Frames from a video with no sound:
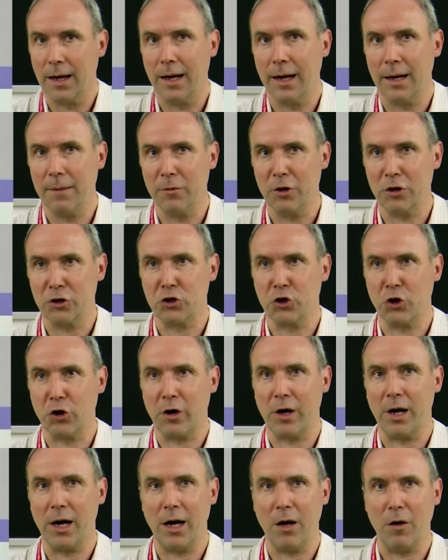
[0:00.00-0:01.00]
I'm not
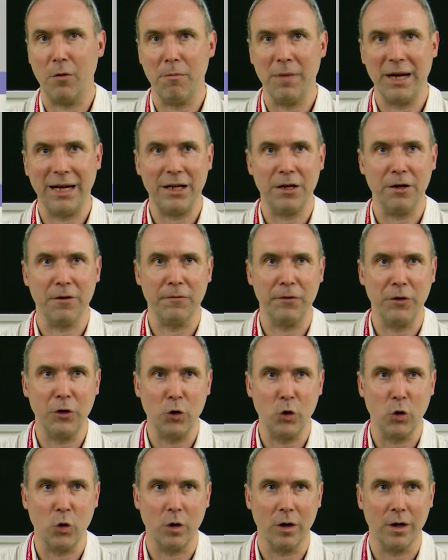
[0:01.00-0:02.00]
sure how many of
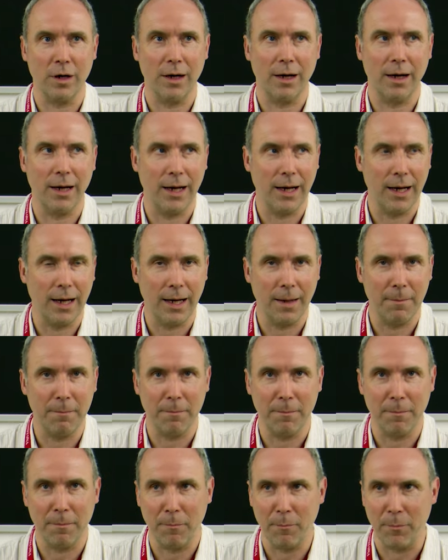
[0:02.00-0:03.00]
you
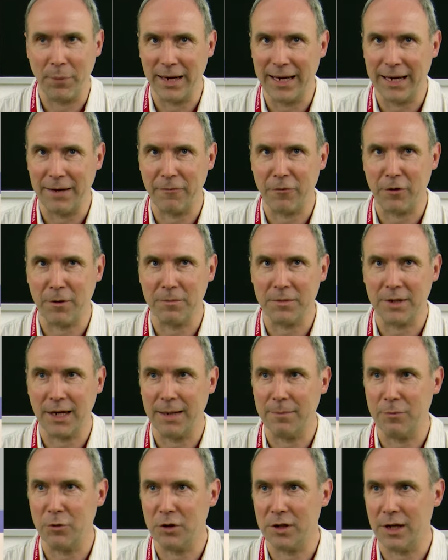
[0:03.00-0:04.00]
play from
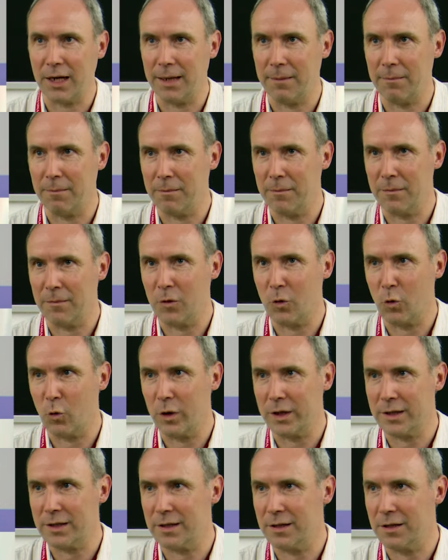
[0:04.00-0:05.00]
time to time
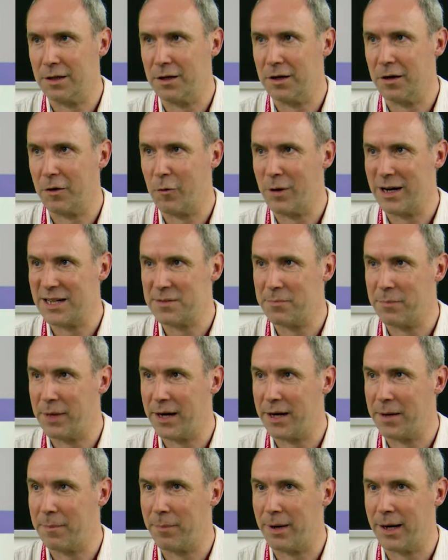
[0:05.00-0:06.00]
with the
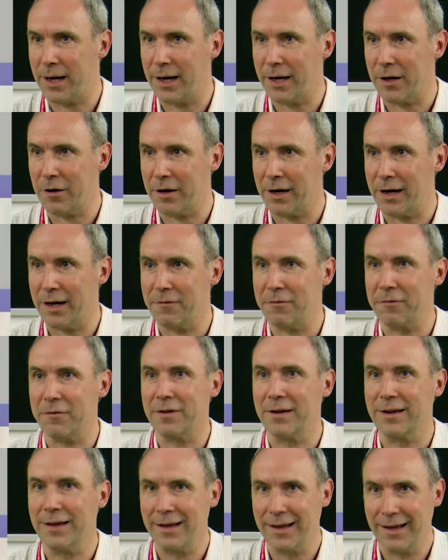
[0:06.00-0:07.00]
Raspberry Pi or have
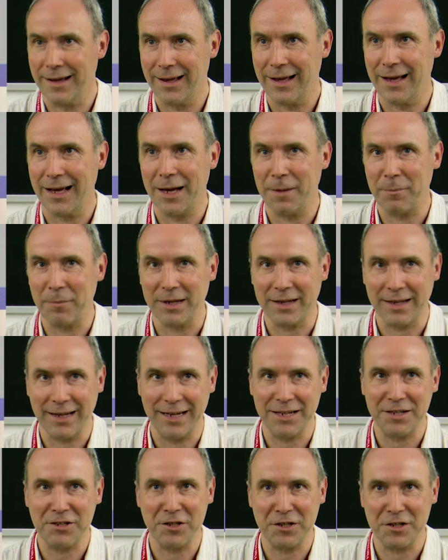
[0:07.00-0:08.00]

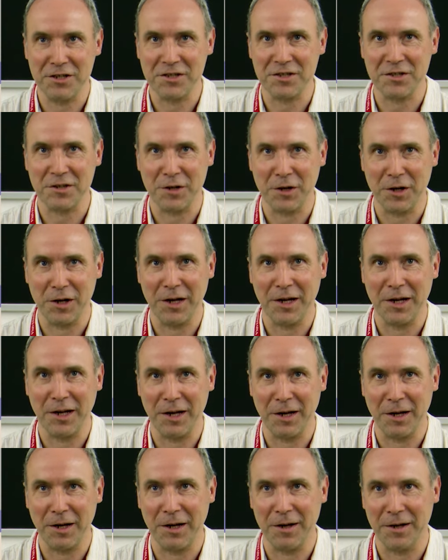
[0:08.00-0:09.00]
applications
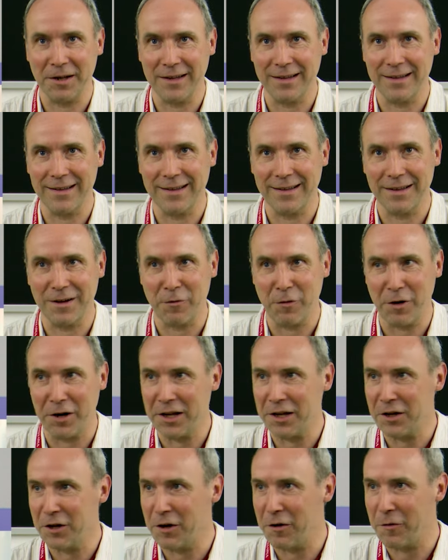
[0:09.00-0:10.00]

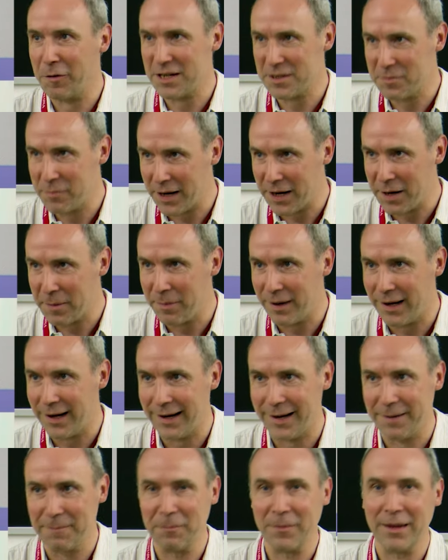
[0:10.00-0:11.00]
running on a Raspberry Pi.